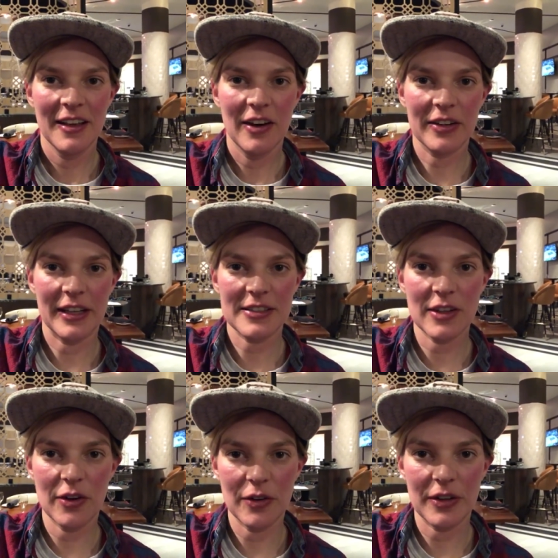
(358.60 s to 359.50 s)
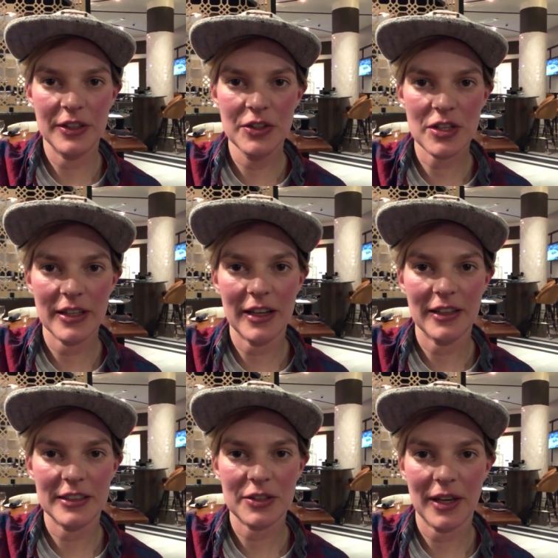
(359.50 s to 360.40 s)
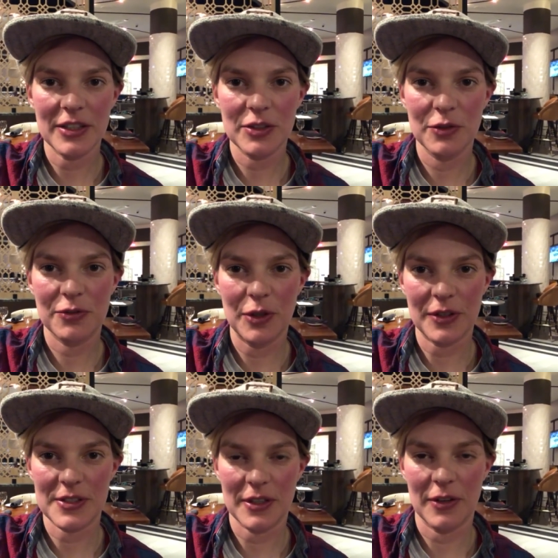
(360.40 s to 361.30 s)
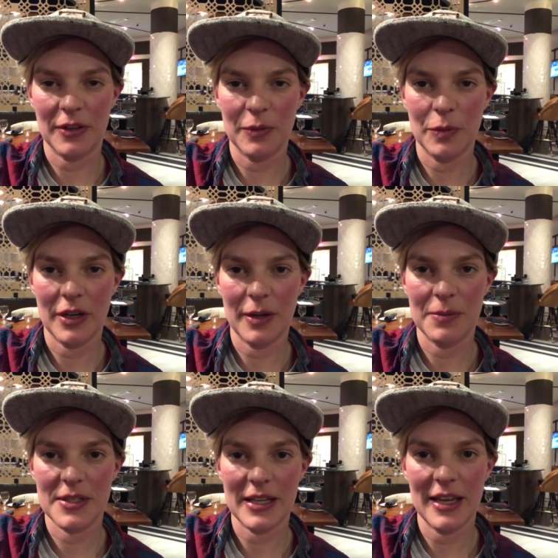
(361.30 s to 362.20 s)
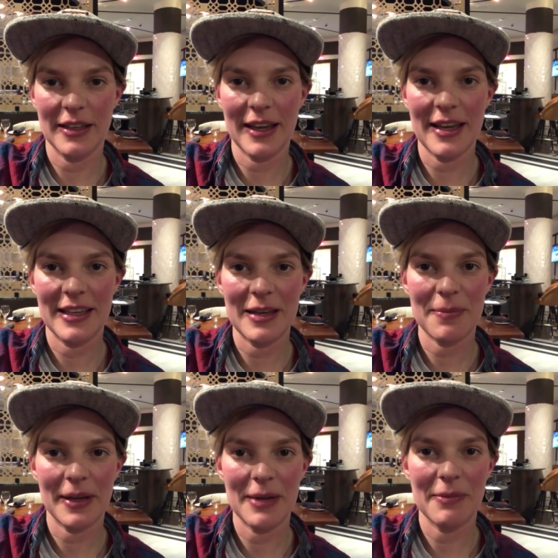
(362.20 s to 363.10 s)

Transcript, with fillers: Okay, so usually I try to focus on what I'm saying. Hey, Gib. Hey,